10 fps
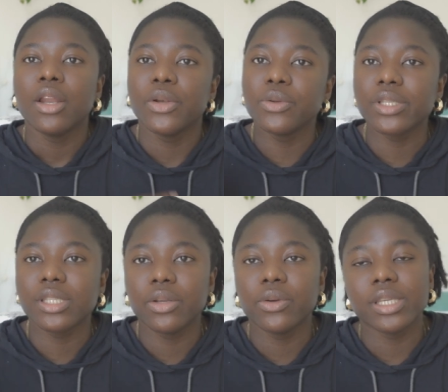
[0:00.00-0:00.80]
no
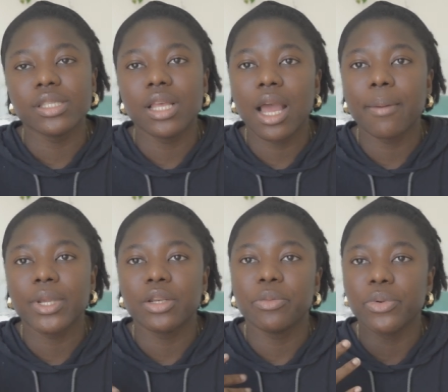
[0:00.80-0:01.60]
snail is
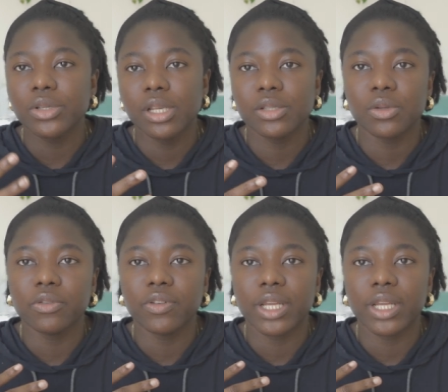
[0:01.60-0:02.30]
harmed in the process of